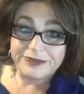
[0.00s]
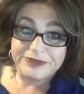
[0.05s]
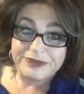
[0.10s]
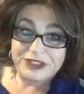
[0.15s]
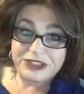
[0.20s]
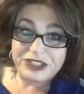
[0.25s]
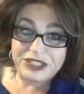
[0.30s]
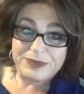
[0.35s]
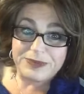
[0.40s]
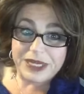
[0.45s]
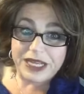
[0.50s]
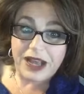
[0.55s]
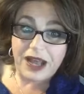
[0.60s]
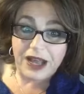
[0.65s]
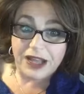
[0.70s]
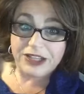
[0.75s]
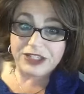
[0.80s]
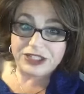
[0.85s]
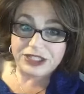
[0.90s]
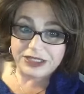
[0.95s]
Just be
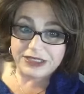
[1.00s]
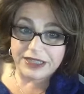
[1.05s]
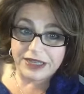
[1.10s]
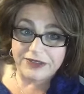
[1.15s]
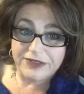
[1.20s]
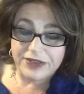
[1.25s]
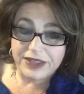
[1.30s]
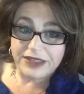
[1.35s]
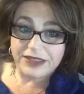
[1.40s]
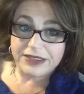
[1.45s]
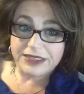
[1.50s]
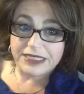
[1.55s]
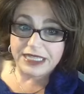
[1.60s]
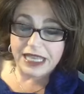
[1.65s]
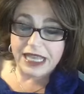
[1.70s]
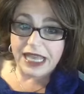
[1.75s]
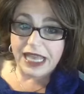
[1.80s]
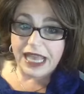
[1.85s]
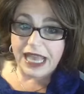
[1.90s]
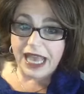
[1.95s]
conscious of it,
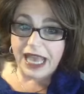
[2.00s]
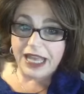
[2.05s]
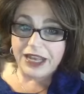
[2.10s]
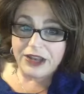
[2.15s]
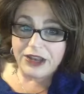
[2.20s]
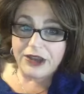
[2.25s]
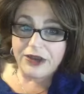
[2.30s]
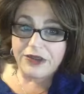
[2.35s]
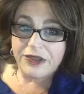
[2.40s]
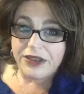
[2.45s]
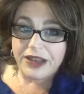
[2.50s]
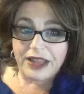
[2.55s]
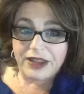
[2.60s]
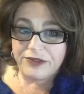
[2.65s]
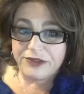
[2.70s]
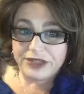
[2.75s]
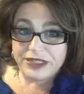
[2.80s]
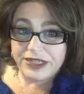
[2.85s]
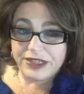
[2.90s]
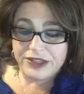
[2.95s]
and know that
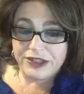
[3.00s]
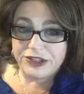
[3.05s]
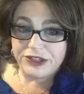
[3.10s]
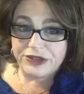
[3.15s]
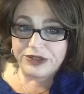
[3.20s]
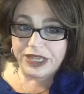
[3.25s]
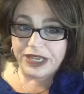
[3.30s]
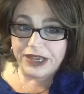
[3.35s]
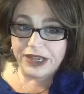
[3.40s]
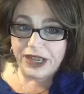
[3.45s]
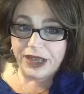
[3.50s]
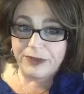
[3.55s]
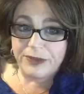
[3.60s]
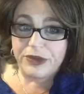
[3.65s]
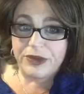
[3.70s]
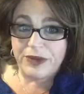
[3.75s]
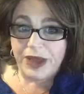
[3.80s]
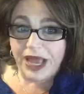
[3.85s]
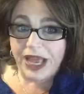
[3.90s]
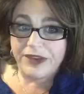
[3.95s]
every day that you get up,
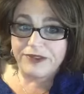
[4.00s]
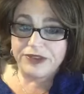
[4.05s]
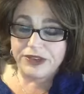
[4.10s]
you have to